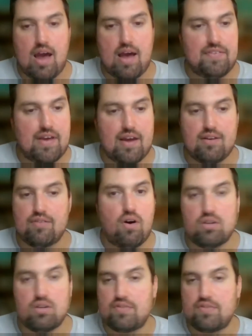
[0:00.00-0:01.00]
At the end of
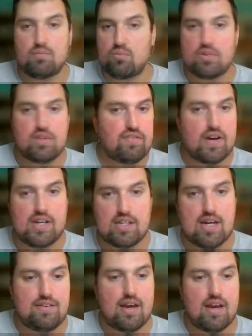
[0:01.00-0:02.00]
all of the, when the fighting
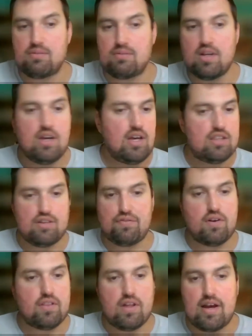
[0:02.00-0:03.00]
died down, the
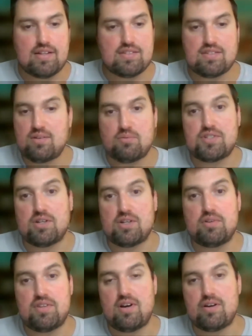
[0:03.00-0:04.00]
front lines were
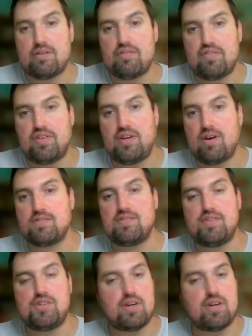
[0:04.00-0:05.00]
still within 150
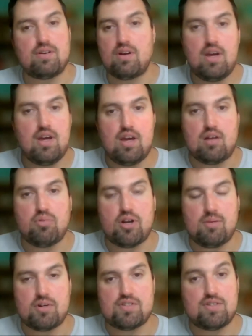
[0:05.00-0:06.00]
yards of each other in
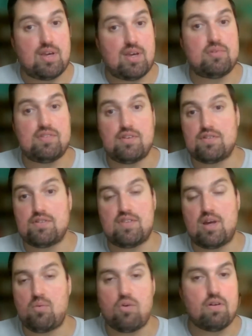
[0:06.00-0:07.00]
pretty much the same
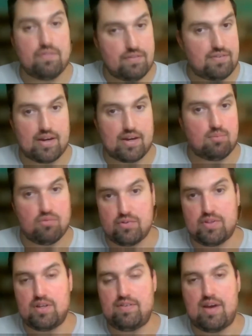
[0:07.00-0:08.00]
positions they were on the 2nd
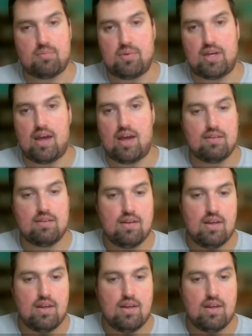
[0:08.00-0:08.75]
before the attack began.